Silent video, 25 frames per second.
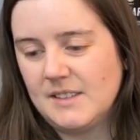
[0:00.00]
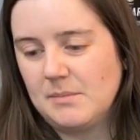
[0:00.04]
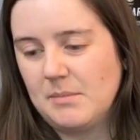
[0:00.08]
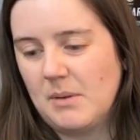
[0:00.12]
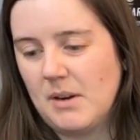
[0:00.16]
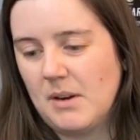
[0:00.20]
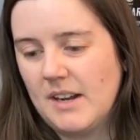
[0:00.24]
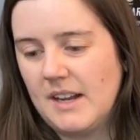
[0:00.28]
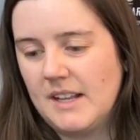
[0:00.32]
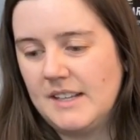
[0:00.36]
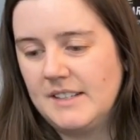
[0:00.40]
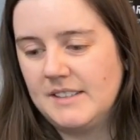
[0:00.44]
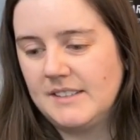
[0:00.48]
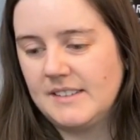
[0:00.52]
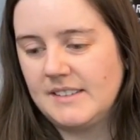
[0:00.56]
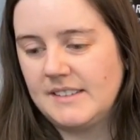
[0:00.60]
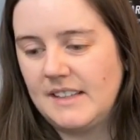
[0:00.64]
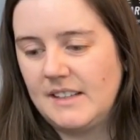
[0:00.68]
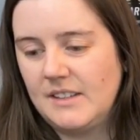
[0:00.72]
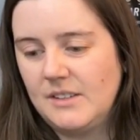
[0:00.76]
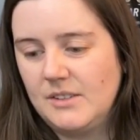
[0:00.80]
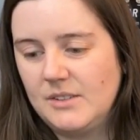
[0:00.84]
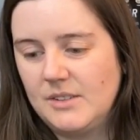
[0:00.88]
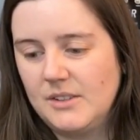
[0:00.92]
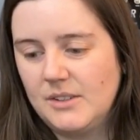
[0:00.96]
and just
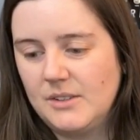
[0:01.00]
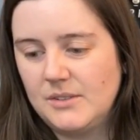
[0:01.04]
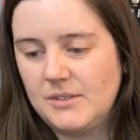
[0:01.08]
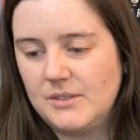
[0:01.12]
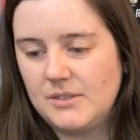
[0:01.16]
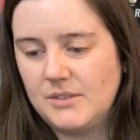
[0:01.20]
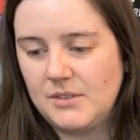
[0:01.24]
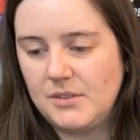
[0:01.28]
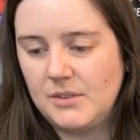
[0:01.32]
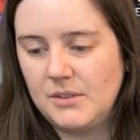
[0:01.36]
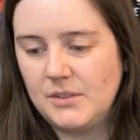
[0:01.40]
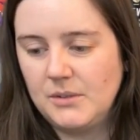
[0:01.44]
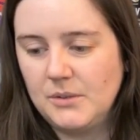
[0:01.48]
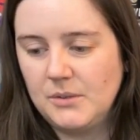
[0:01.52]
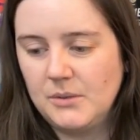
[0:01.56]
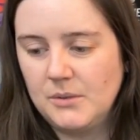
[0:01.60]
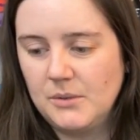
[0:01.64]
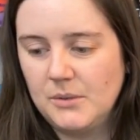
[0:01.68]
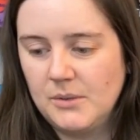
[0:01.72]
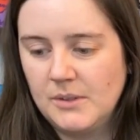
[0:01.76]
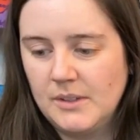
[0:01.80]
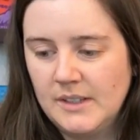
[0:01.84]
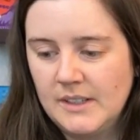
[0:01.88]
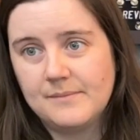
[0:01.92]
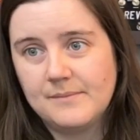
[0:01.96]
those
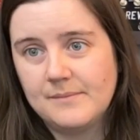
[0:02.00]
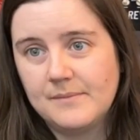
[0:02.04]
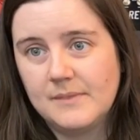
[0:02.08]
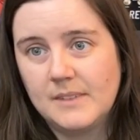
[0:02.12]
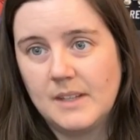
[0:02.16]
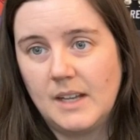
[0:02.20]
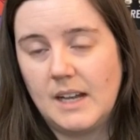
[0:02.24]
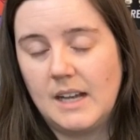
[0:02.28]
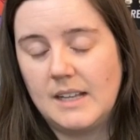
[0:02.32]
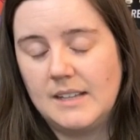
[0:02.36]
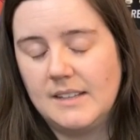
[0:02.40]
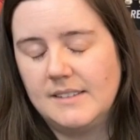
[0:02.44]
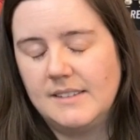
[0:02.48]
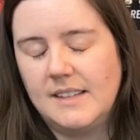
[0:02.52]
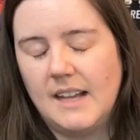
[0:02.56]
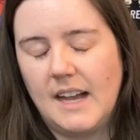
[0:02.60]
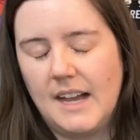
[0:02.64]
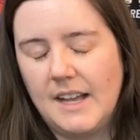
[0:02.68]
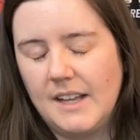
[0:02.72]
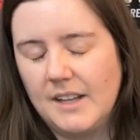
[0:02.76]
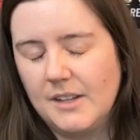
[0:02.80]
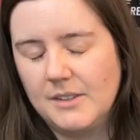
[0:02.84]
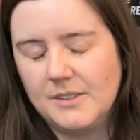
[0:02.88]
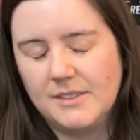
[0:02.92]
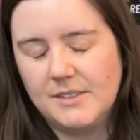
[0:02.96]
two the
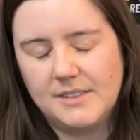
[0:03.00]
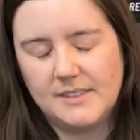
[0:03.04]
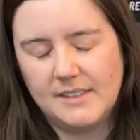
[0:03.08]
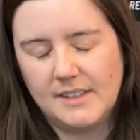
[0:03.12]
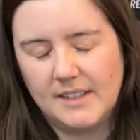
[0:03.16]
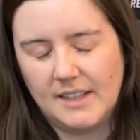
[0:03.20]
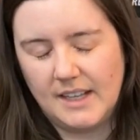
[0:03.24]
diodes,